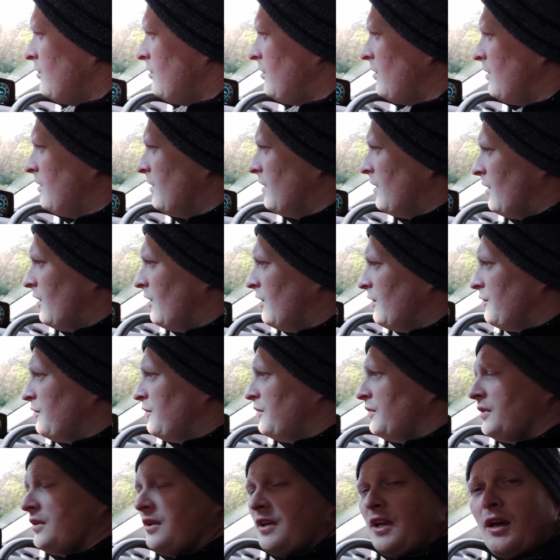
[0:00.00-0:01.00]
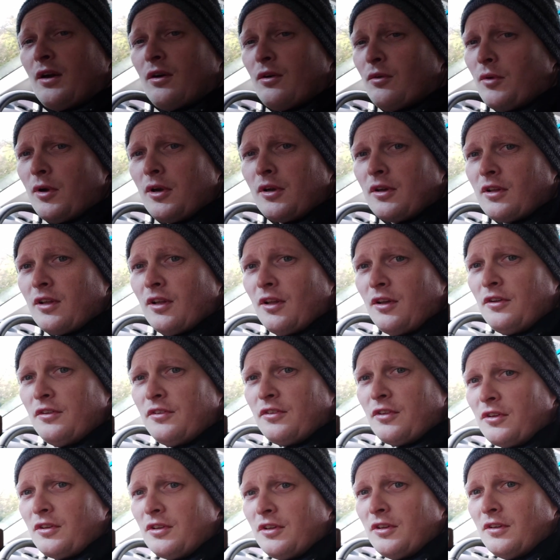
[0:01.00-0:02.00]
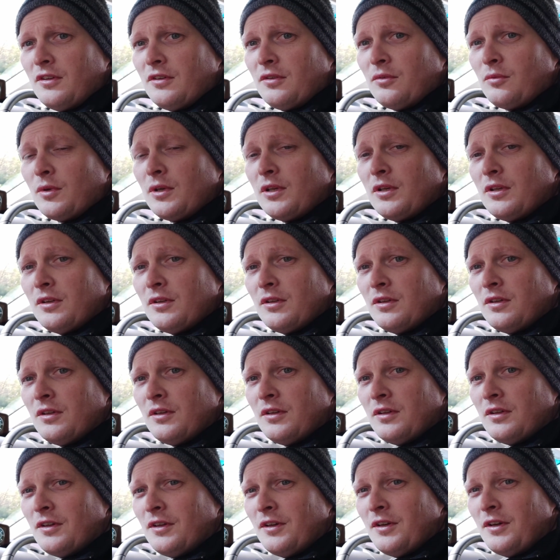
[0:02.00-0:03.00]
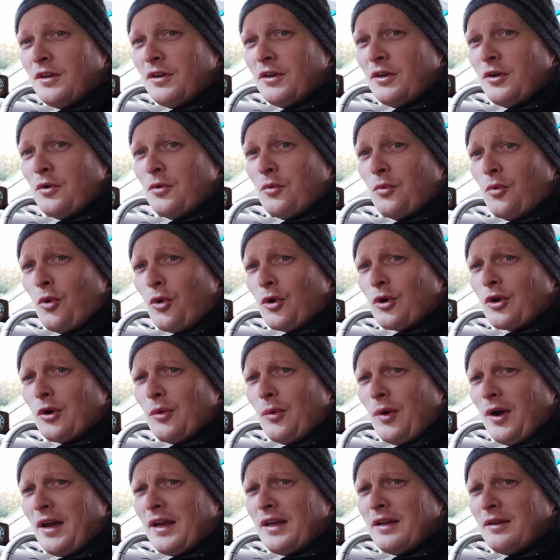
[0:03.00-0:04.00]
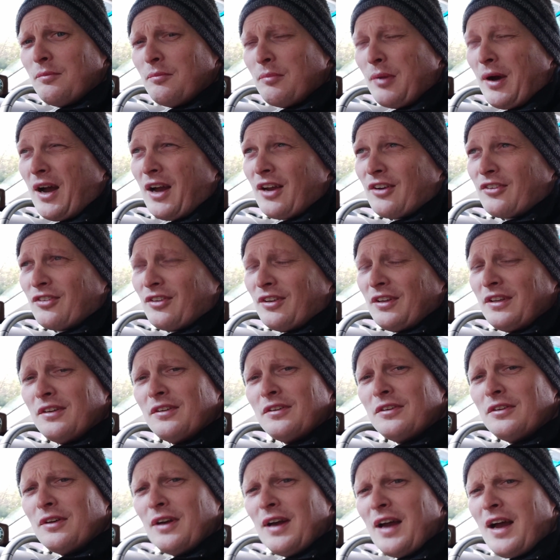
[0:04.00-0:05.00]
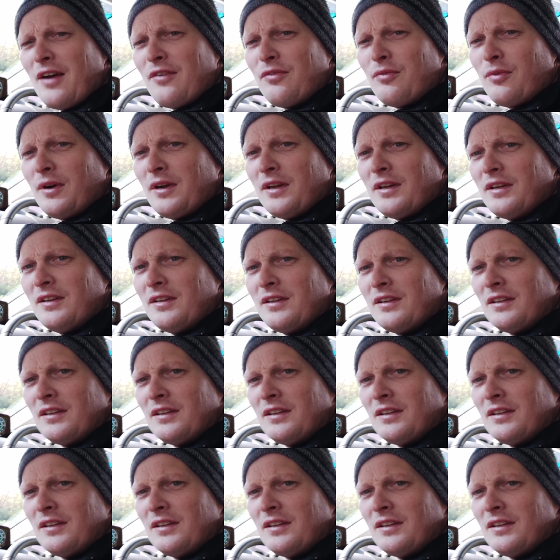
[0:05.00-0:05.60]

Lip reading: Turn that off. Now it won't close on you when you walk away partially and you're halfway